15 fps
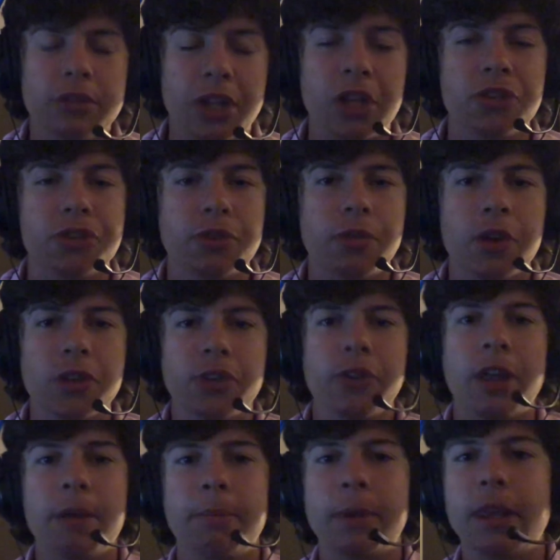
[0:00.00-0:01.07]
D'Angelo Russell,
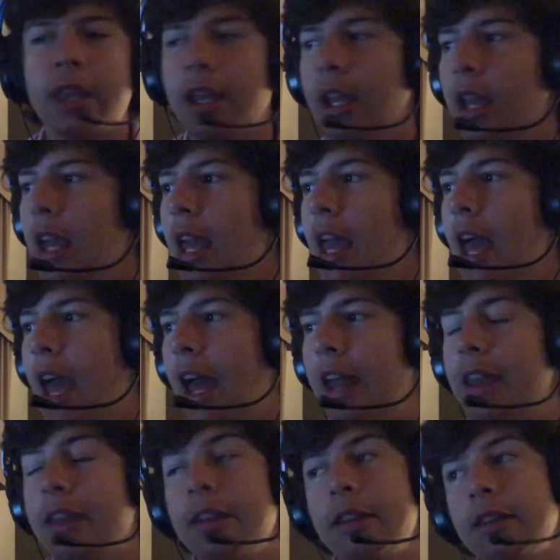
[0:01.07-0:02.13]
that being,
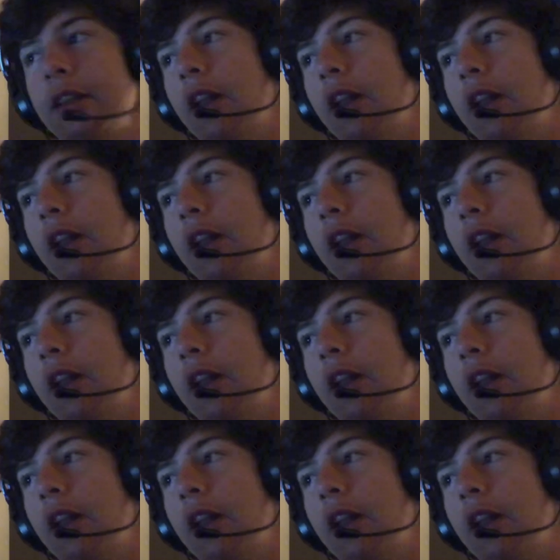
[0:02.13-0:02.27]
and